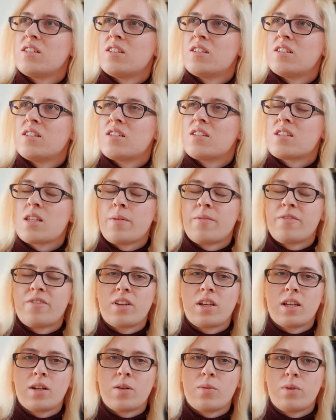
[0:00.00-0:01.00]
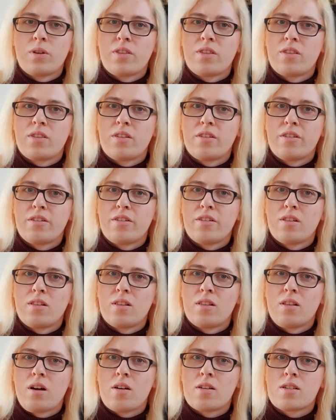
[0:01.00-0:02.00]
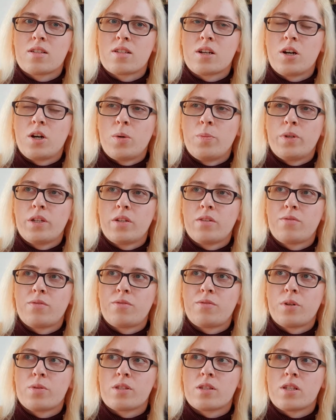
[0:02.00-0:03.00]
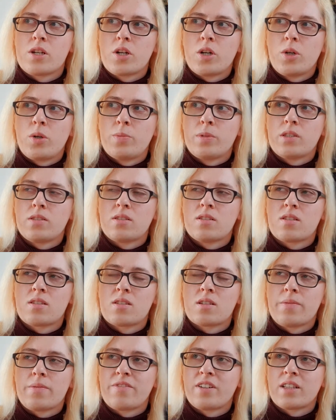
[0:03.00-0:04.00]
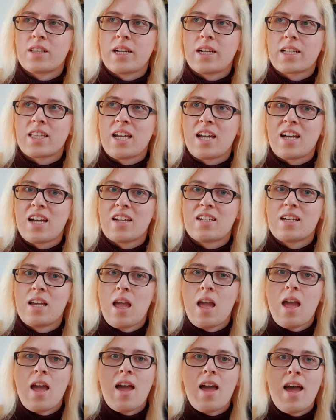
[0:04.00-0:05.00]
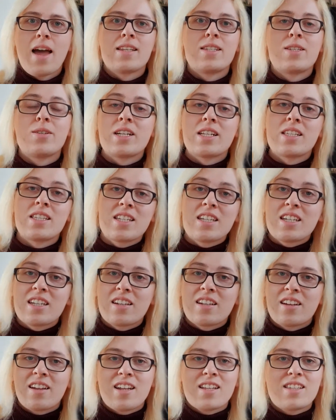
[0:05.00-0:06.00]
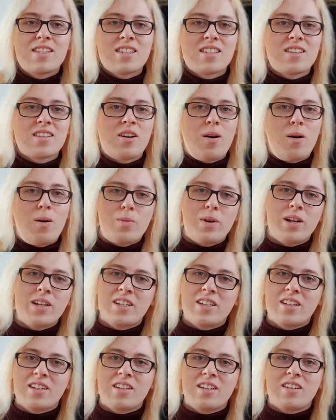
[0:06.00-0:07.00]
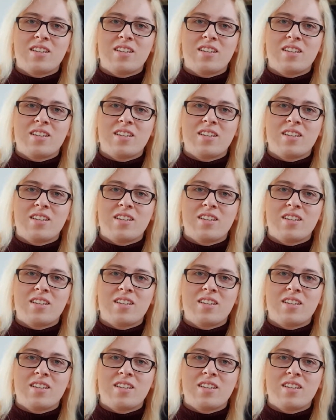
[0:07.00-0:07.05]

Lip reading: something with the Lost Omen, Frozen Omen, something like that. As you can see, it's already